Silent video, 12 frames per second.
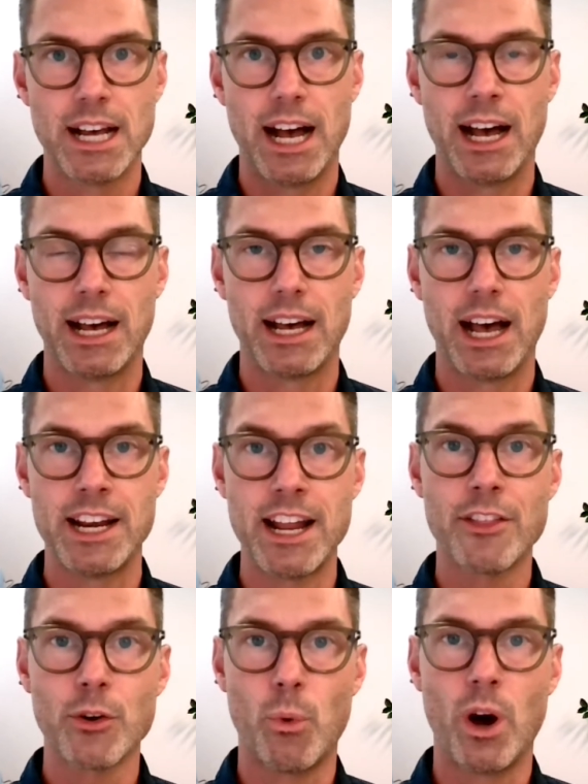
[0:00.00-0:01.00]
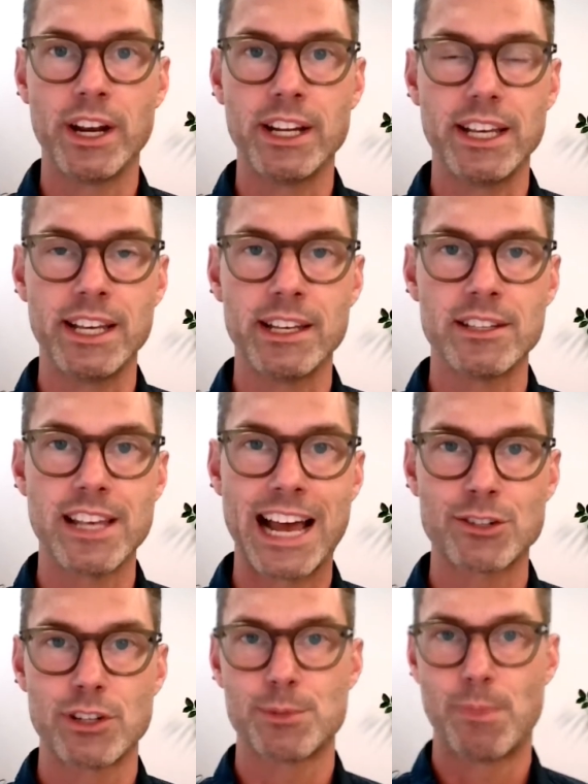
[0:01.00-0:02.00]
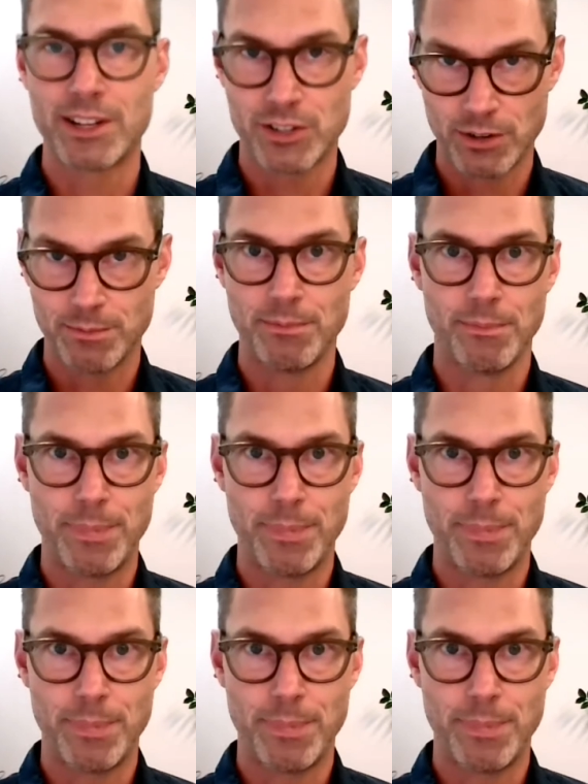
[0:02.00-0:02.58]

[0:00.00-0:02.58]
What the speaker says: Another one is actually sponsored